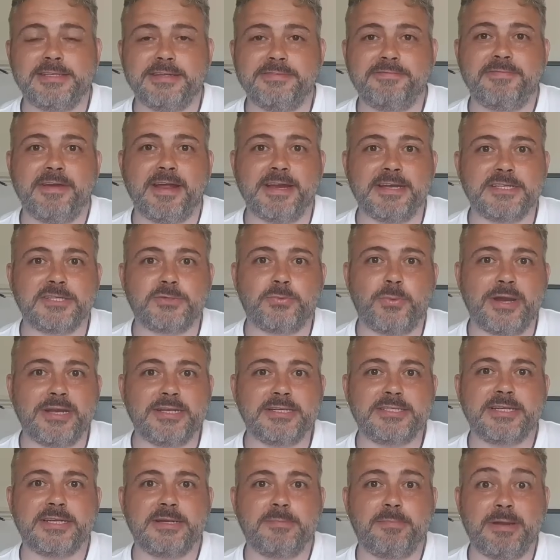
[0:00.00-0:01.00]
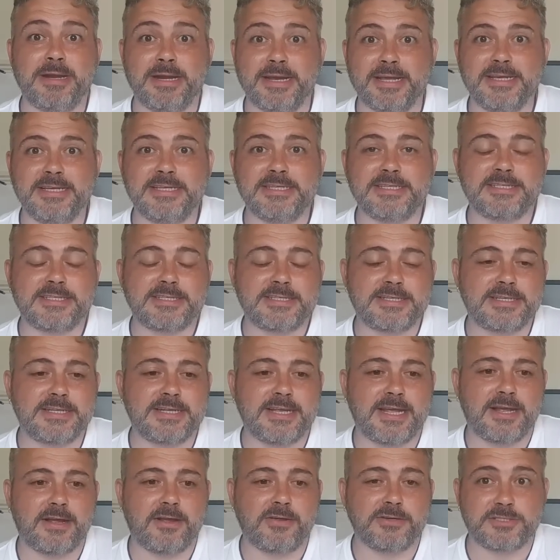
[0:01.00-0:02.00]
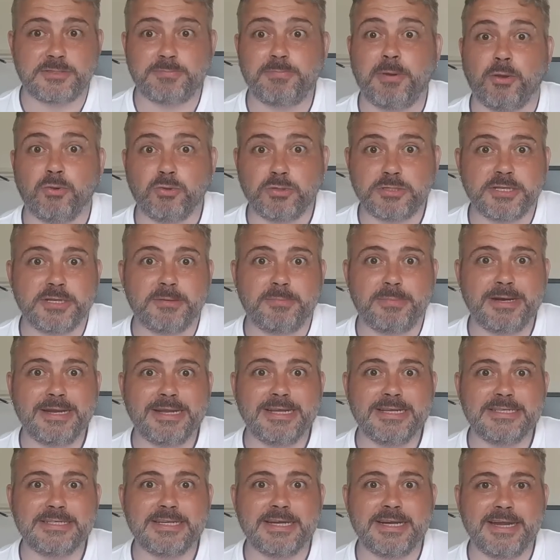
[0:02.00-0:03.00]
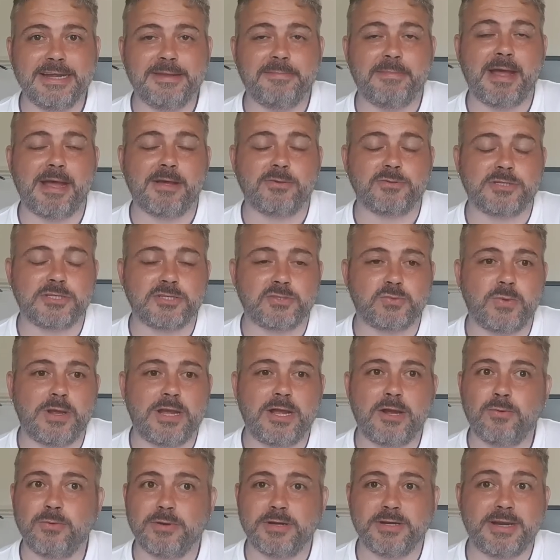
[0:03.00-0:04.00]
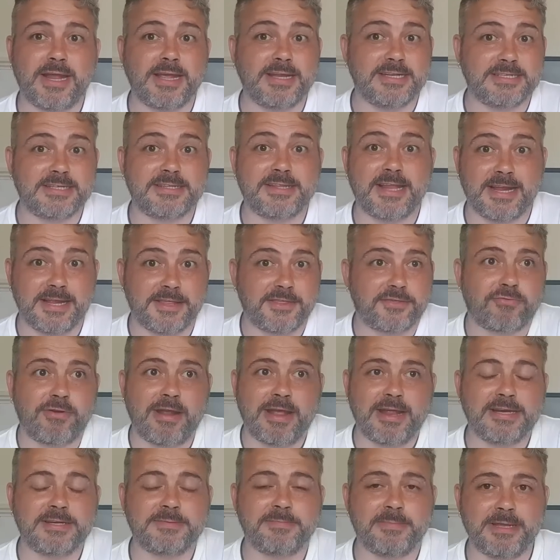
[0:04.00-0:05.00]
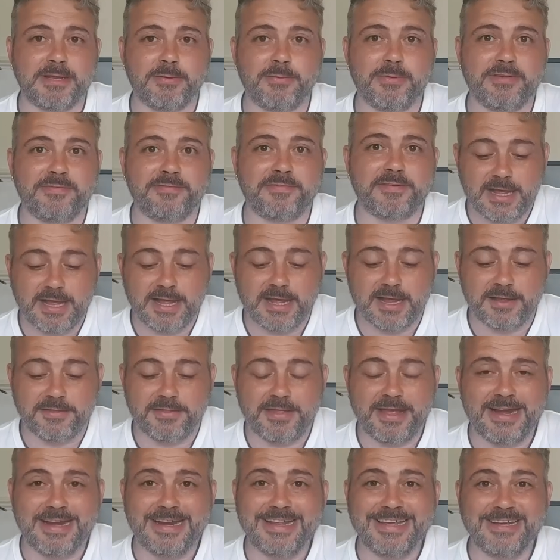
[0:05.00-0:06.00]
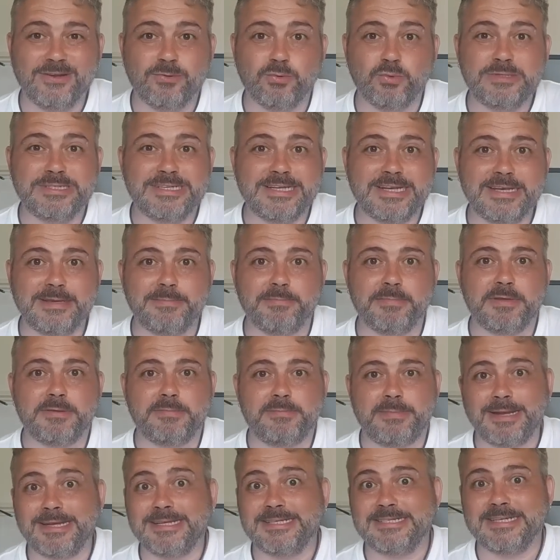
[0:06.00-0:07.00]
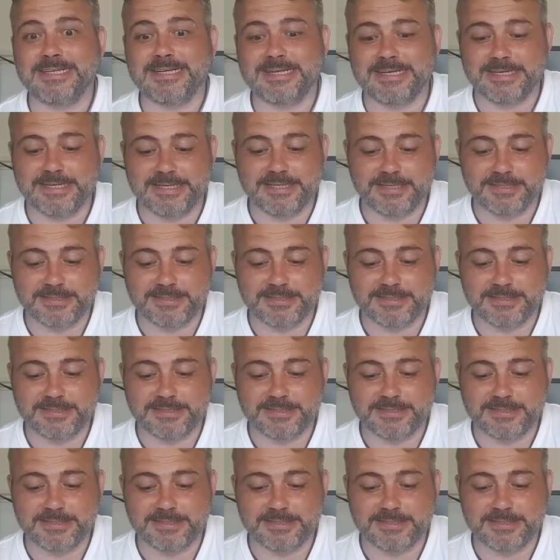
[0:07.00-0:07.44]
defence went to the police. I spoke to the police in emails as well and they, they threatened me with uh, their legal team basically.